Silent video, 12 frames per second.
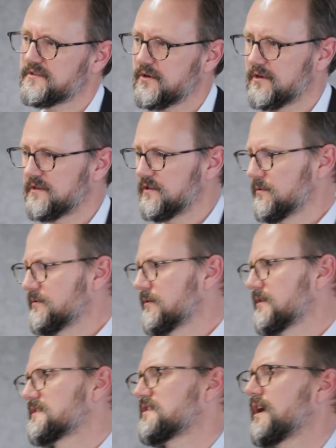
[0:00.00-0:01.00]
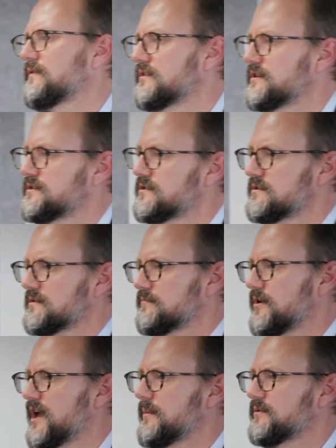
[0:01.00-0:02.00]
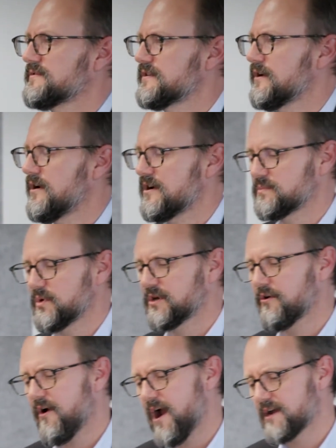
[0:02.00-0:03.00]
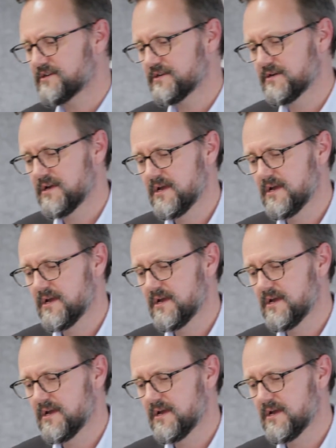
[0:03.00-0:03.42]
it's got to deal with all the safety issues of what happens at a high-speed crash.